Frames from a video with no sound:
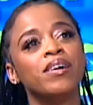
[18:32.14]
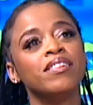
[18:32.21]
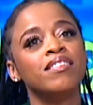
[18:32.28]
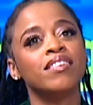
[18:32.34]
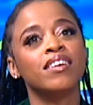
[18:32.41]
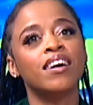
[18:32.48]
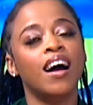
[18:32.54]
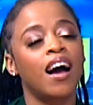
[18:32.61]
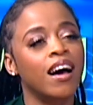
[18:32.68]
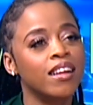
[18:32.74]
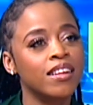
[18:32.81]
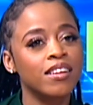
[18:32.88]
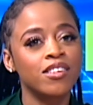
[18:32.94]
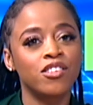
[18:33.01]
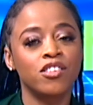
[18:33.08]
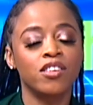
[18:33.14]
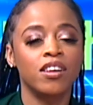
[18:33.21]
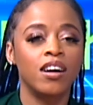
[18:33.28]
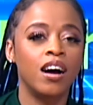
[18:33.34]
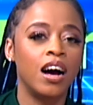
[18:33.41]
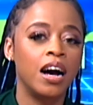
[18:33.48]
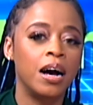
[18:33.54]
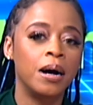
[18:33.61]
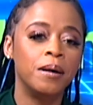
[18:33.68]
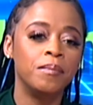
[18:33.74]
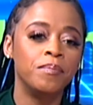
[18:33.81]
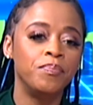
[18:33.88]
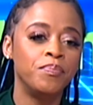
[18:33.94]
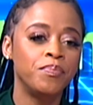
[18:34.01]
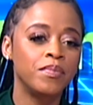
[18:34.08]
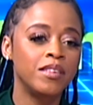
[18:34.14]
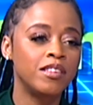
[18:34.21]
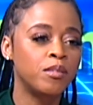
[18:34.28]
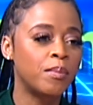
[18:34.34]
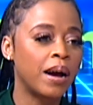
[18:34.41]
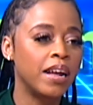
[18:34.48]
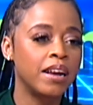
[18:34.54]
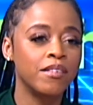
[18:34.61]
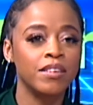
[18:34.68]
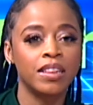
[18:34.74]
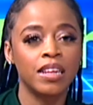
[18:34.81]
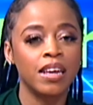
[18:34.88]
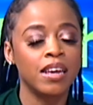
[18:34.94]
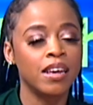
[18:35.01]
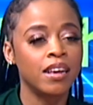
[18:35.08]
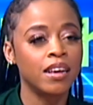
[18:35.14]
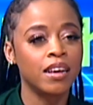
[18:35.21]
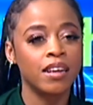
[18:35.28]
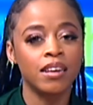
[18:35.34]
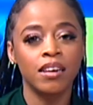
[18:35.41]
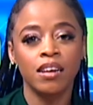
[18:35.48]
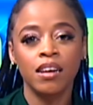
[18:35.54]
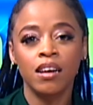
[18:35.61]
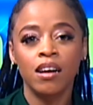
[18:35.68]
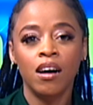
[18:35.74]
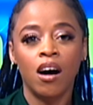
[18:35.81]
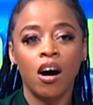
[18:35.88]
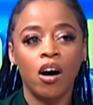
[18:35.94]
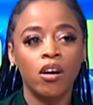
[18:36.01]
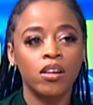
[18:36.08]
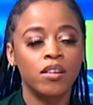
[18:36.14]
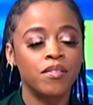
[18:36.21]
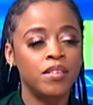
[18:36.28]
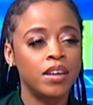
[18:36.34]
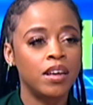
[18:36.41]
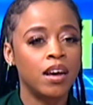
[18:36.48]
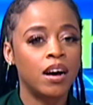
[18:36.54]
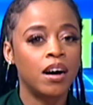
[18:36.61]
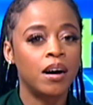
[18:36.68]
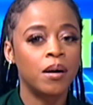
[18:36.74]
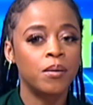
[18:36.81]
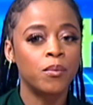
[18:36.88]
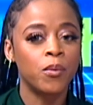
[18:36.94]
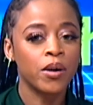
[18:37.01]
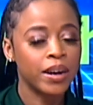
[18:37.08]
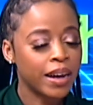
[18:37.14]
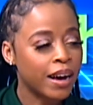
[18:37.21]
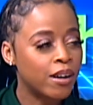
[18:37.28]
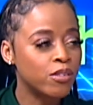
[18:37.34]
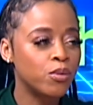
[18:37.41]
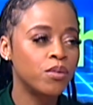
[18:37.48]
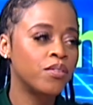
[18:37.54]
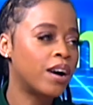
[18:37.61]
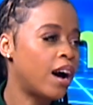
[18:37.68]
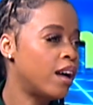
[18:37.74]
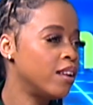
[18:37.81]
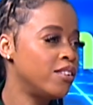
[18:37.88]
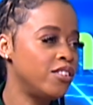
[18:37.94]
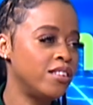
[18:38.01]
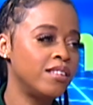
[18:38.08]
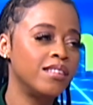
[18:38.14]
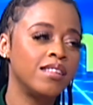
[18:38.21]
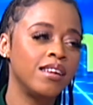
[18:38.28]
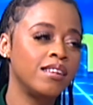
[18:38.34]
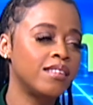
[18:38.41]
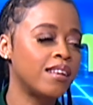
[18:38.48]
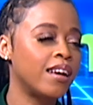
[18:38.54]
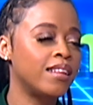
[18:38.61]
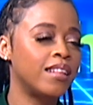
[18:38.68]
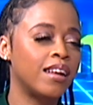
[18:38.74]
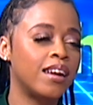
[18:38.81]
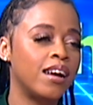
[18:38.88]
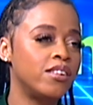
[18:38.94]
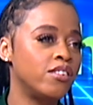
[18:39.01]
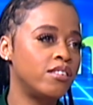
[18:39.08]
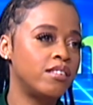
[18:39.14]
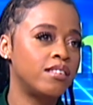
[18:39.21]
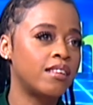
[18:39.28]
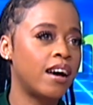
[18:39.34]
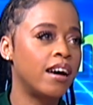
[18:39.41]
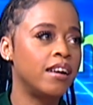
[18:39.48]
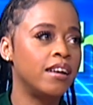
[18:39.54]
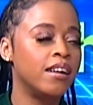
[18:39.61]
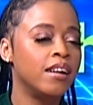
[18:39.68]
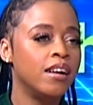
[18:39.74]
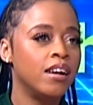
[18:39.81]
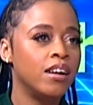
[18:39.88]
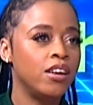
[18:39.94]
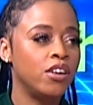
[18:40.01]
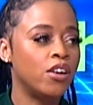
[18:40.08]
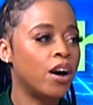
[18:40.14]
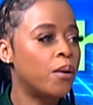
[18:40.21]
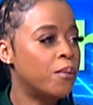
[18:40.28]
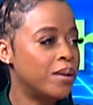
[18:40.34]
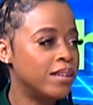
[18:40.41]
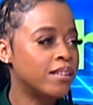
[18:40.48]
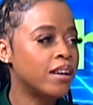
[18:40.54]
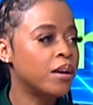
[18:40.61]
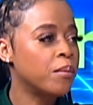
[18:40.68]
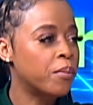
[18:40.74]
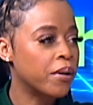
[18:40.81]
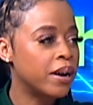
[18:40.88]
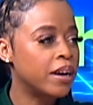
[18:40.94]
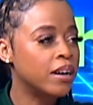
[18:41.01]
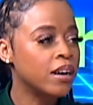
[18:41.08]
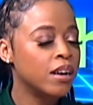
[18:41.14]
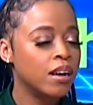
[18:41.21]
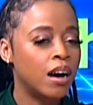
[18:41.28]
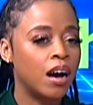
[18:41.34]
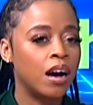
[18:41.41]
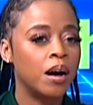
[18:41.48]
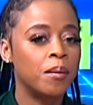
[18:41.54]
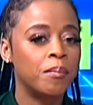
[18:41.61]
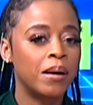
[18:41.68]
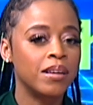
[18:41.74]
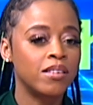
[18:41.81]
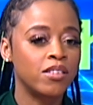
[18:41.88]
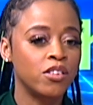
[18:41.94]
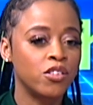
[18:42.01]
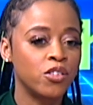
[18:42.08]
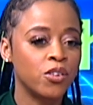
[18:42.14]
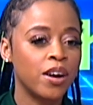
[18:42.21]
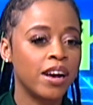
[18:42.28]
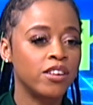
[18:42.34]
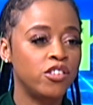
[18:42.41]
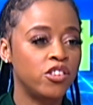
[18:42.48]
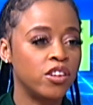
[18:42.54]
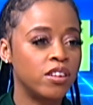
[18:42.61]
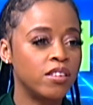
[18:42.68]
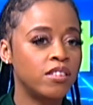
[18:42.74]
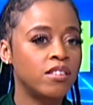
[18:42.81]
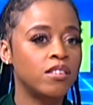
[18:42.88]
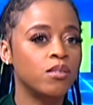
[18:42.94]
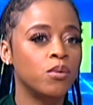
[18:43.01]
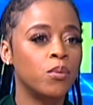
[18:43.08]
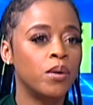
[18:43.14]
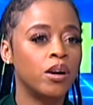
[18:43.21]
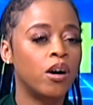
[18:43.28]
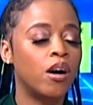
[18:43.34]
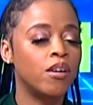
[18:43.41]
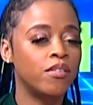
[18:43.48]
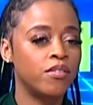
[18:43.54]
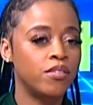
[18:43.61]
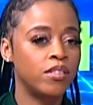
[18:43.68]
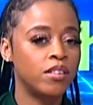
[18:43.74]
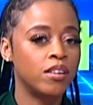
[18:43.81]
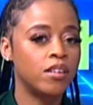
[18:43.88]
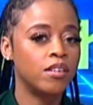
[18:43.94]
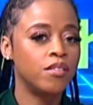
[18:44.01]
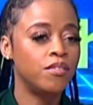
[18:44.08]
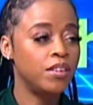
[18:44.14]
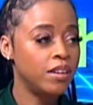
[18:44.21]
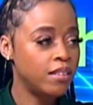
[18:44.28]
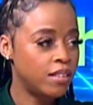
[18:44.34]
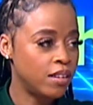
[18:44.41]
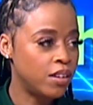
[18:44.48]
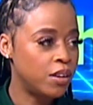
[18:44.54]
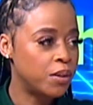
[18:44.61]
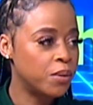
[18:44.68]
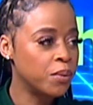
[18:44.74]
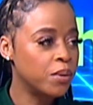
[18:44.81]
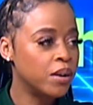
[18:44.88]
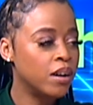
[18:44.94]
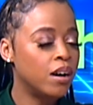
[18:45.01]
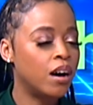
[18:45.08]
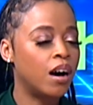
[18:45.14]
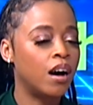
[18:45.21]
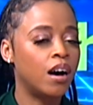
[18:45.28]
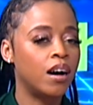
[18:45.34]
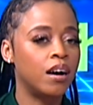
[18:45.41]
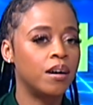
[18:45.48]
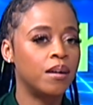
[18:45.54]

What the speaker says: to college, despite everything and all of the workouts with colleges and things like that. I just decided, I want to take a break. My sister had just went off to VCU